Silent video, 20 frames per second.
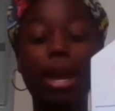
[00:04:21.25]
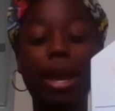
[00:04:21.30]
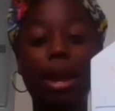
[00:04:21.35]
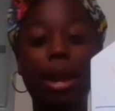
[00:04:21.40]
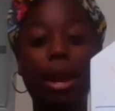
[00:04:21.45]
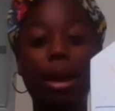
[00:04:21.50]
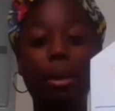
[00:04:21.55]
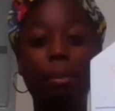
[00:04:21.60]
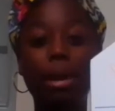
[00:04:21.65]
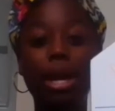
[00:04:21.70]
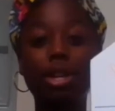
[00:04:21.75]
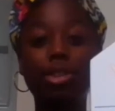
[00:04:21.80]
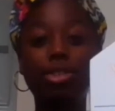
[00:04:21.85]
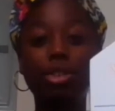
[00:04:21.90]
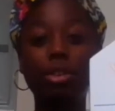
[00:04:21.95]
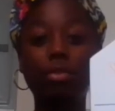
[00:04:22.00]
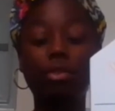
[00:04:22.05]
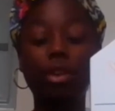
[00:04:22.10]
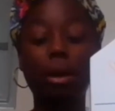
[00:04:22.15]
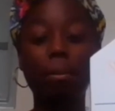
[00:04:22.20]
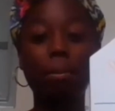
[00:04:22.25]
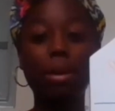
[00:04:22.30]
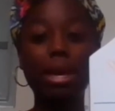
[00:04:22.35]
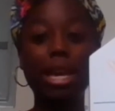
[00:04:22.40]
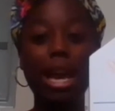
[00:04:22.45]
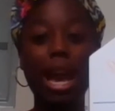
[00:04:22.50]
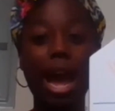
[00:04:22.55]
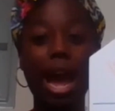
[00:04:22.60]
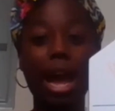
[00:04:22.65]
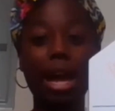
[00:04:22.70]
and a picture of Grumpy
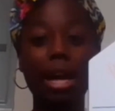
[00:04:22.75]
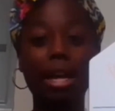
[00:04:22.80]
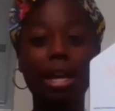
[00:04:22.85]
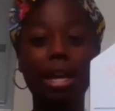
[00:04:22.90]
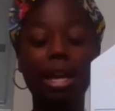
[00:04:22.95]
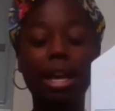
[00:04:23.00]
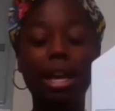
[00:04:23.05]
Cat.